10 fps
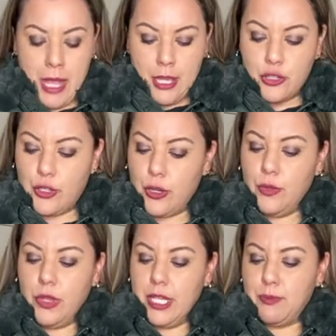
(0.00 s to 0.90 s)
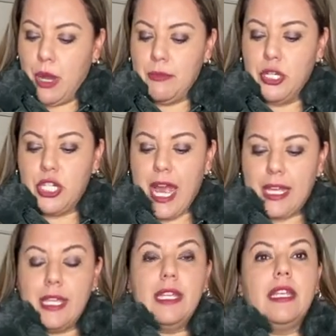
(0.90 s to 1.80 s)
So this bomber
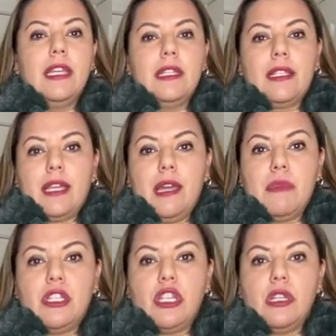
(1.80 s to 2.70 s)
jacket is, like I mentioned,